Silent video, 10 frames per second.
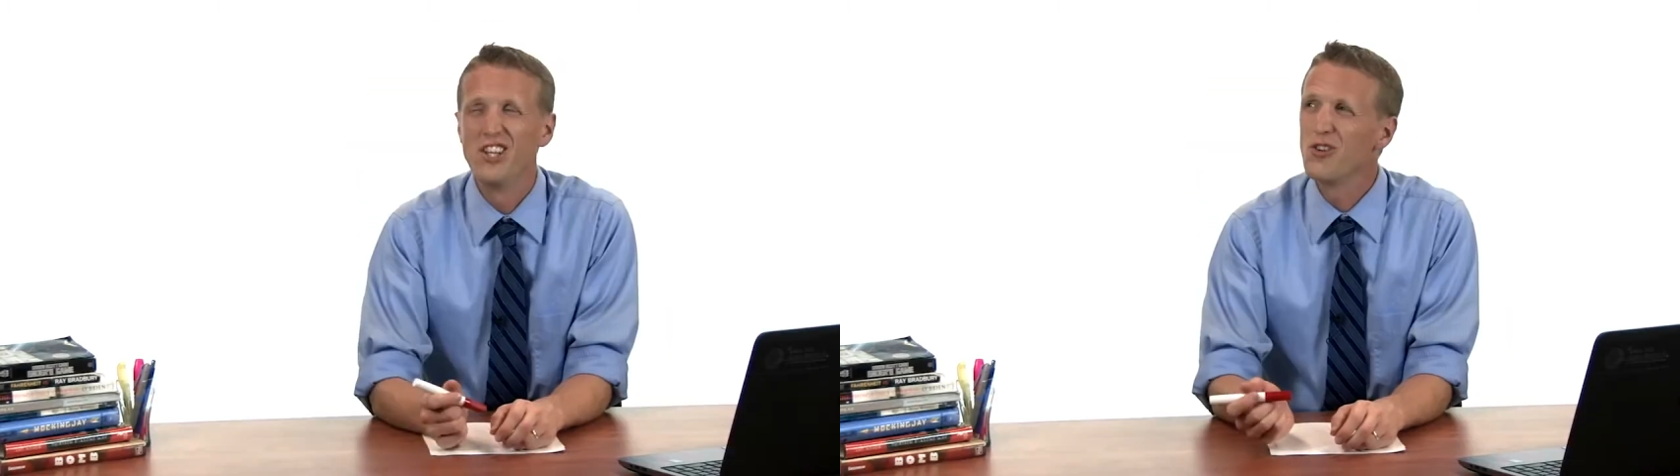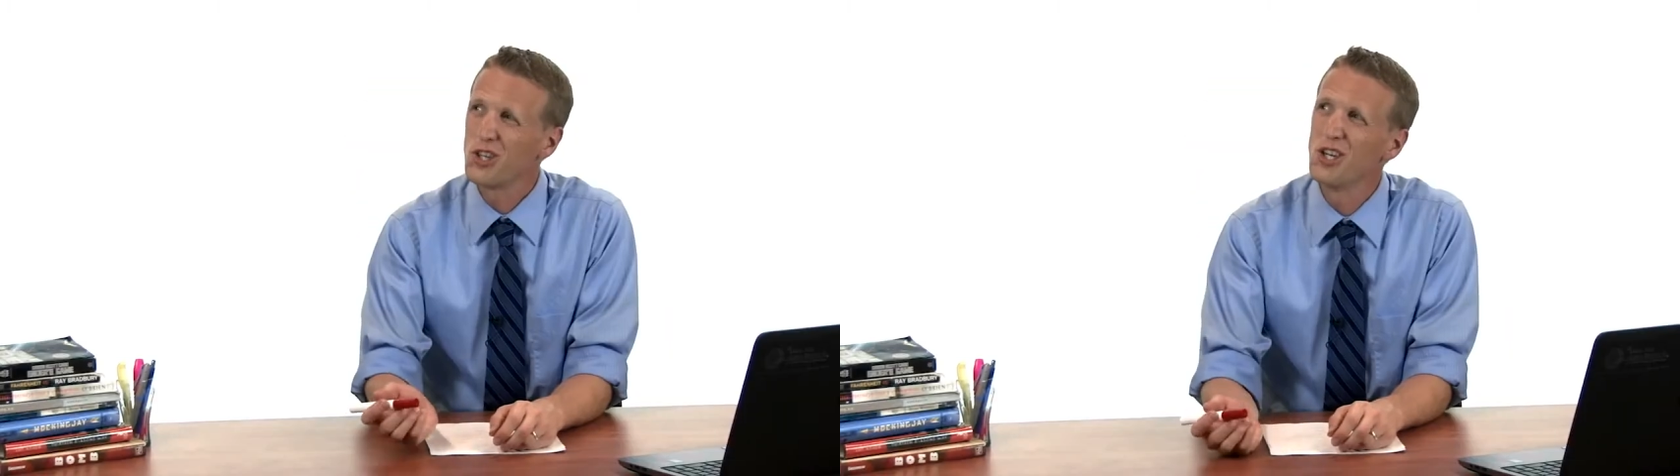
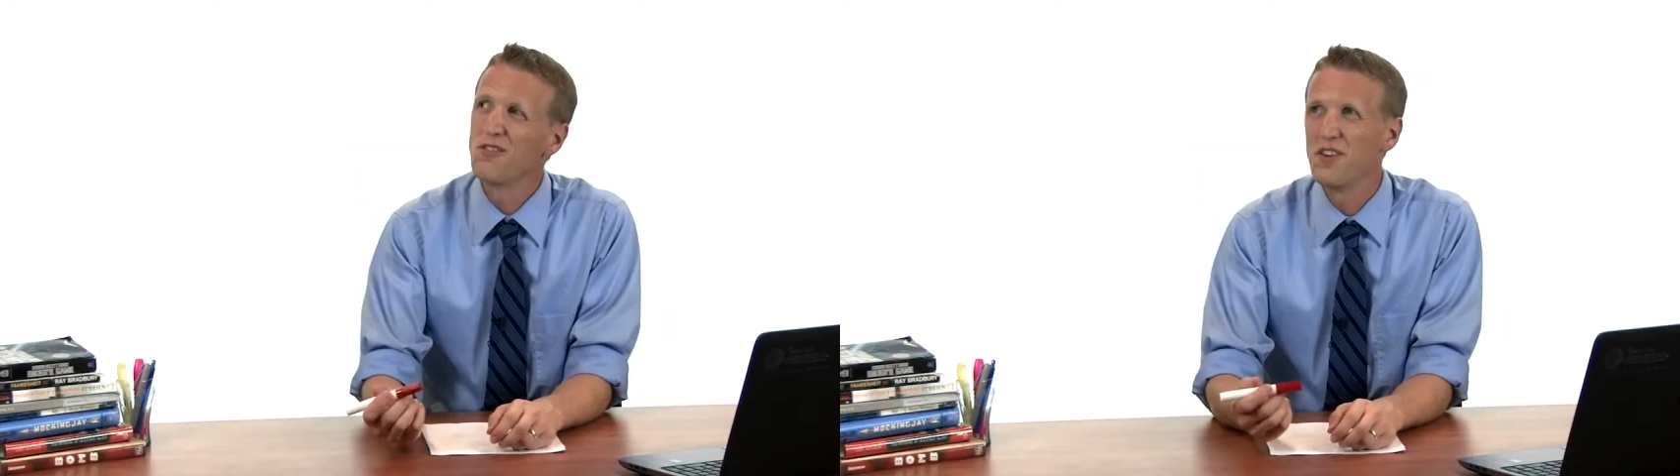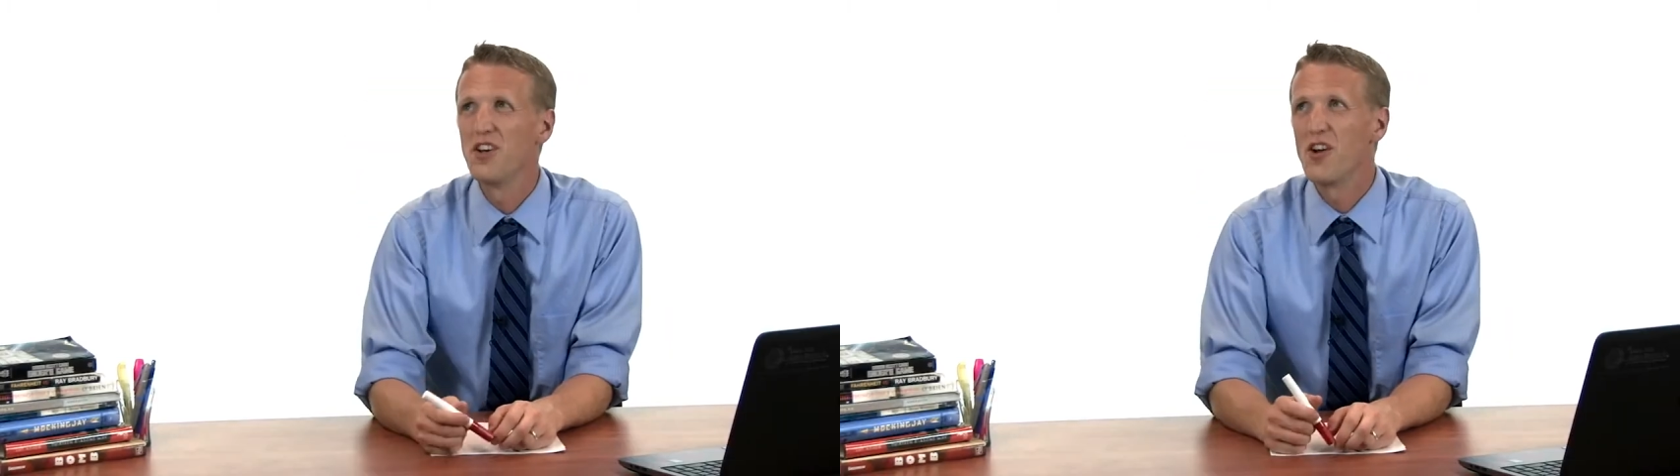You
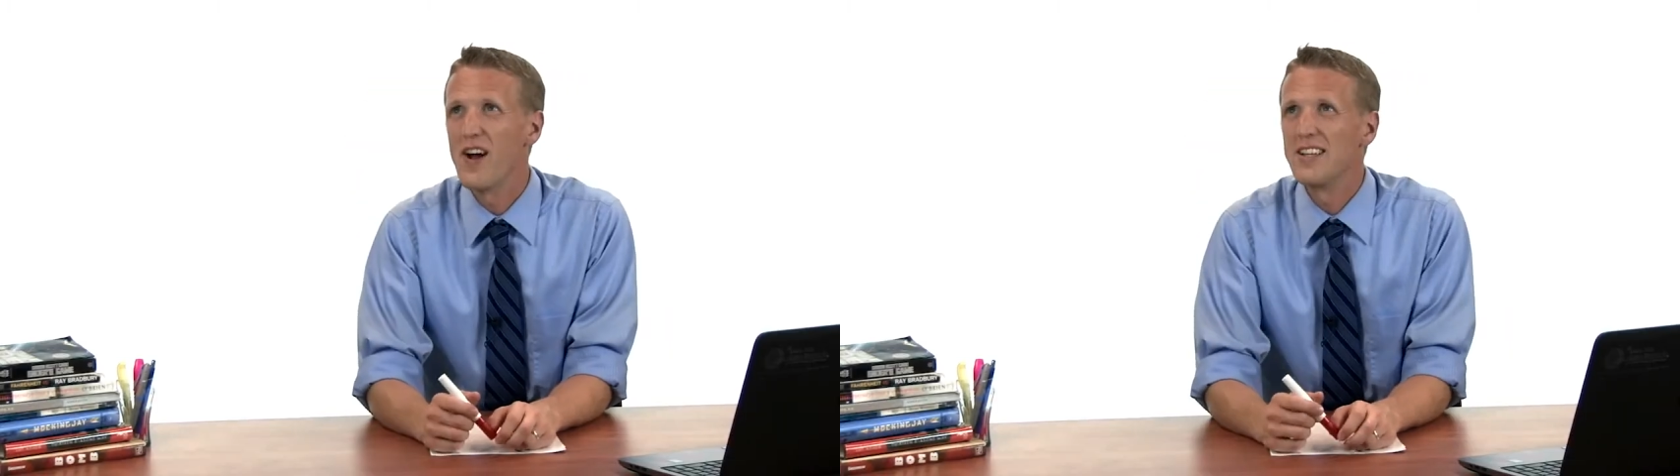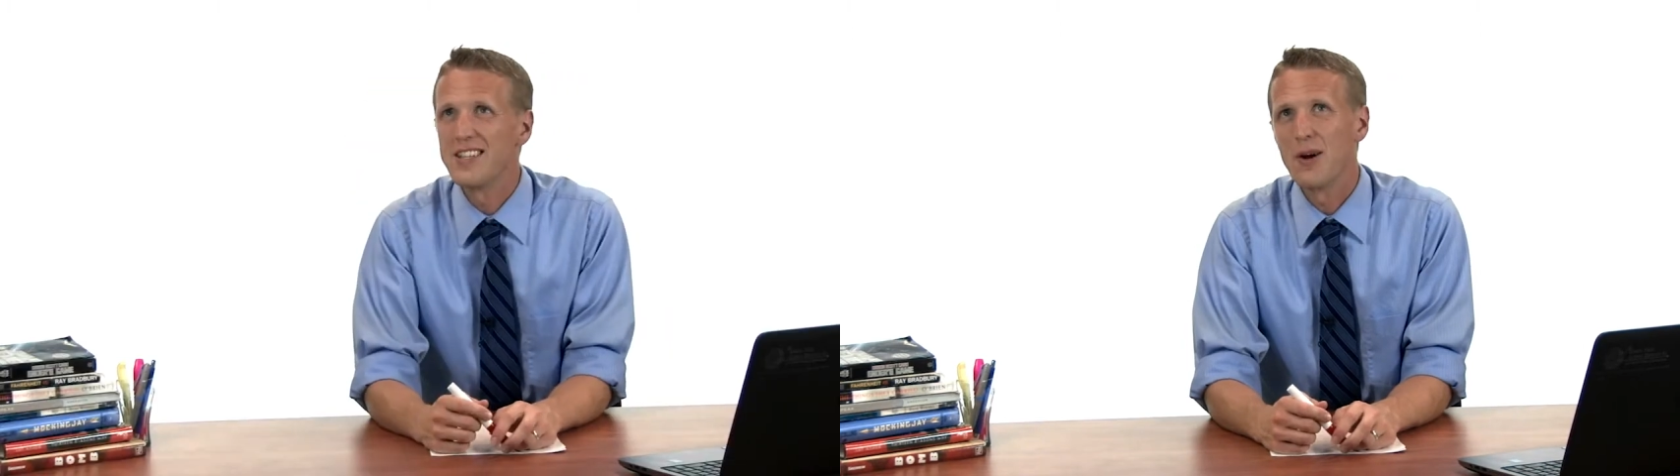could fill
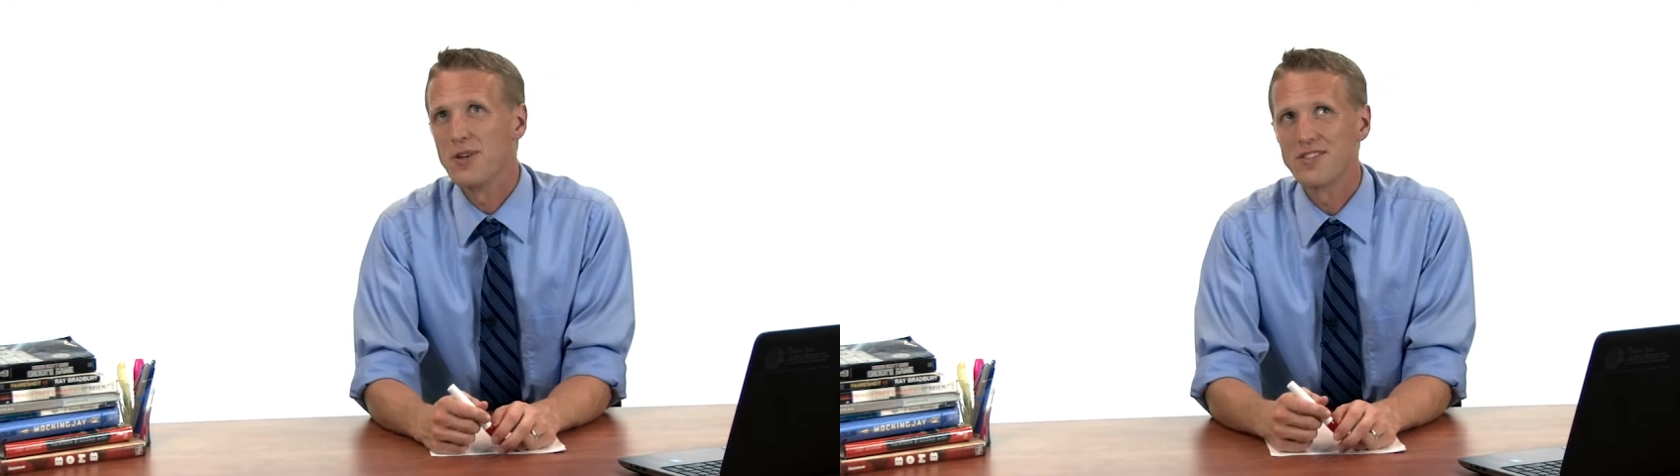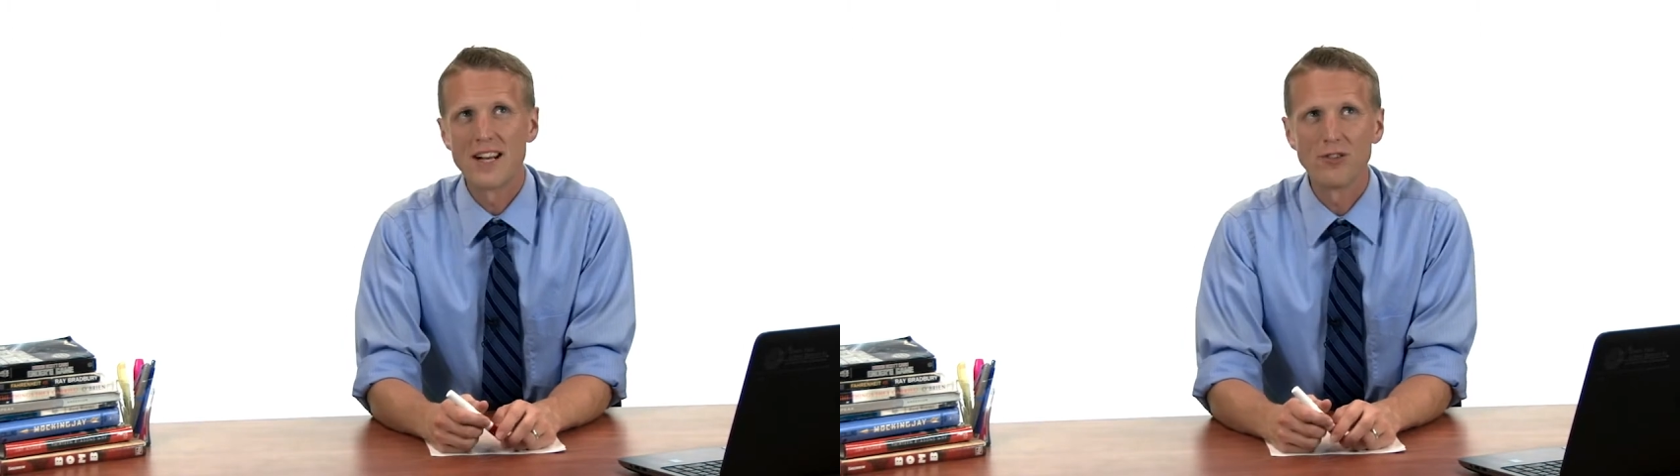your essay
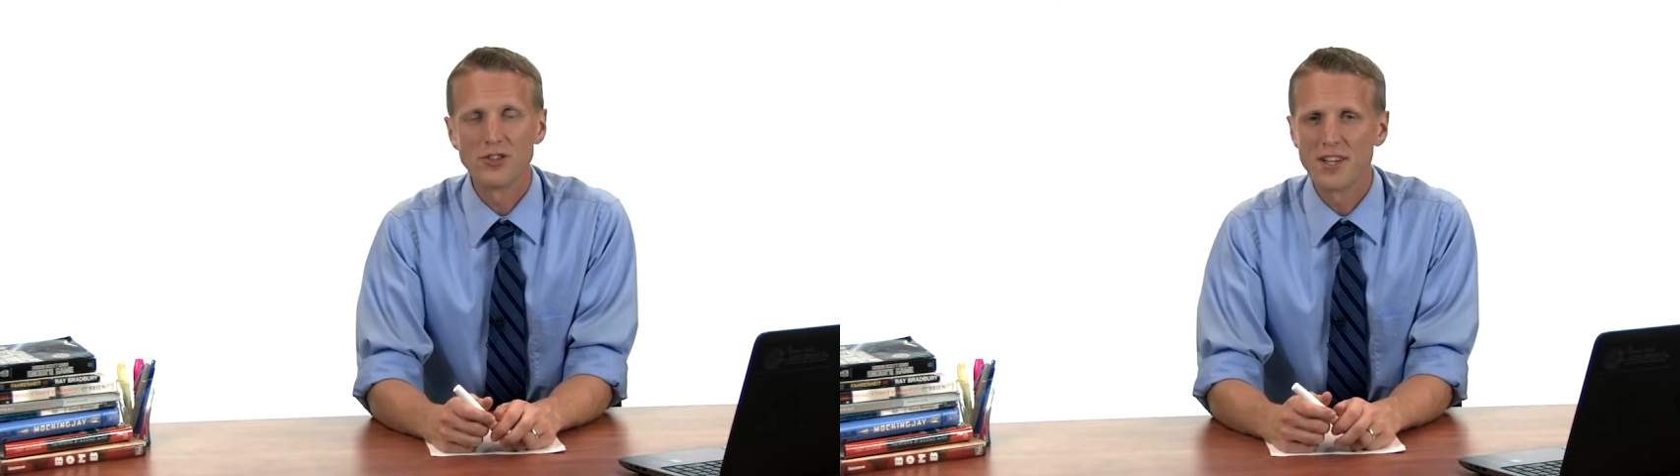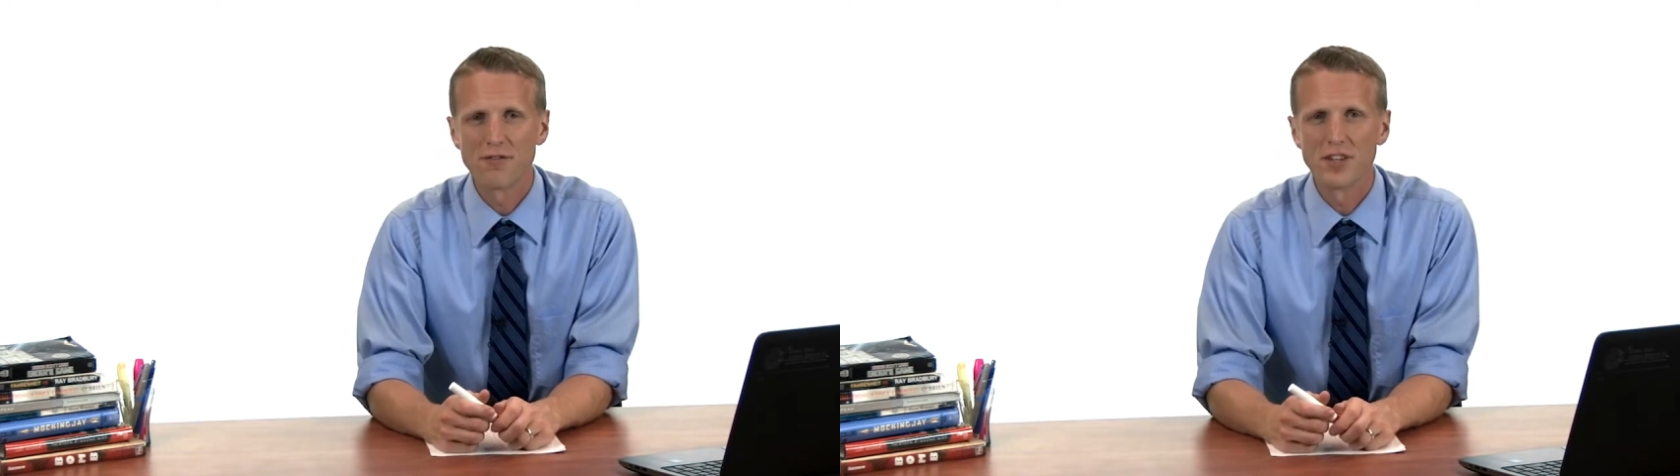with
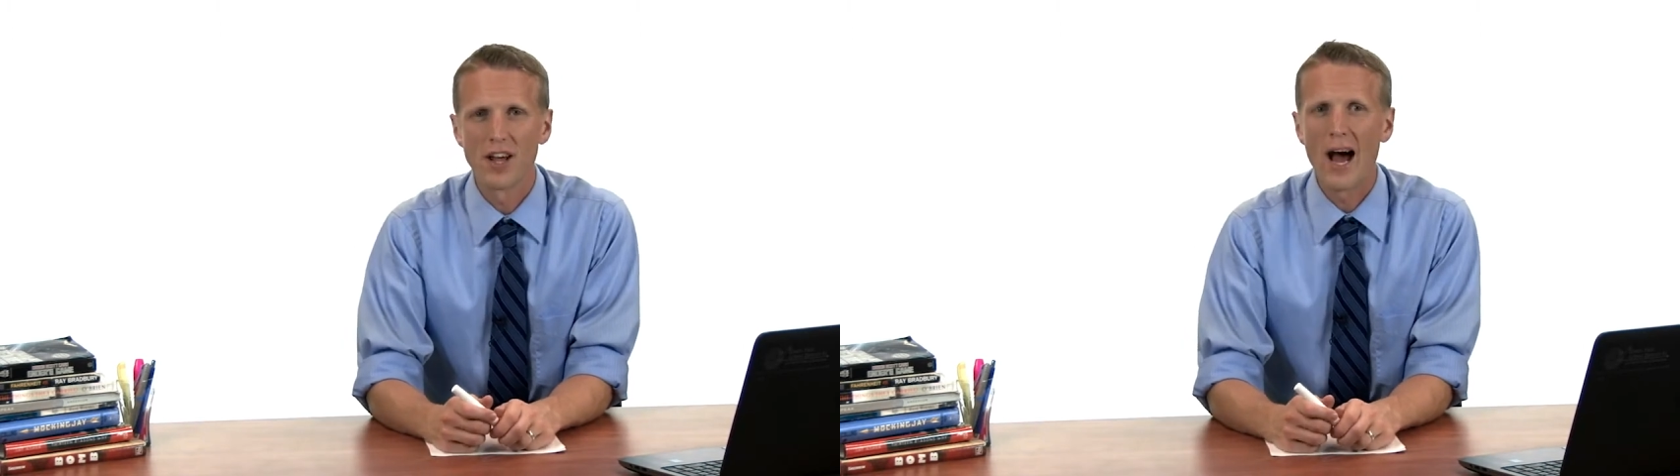several different